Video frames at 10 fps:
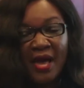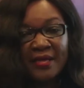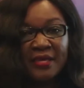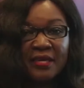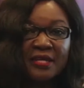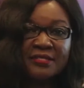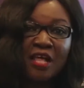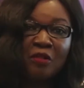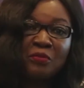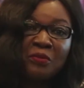I think it has
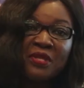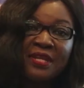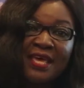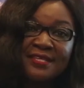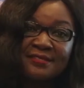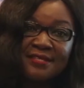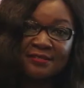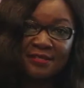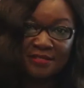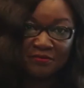helped me be less
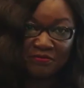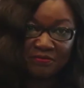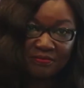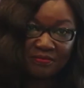sensitive.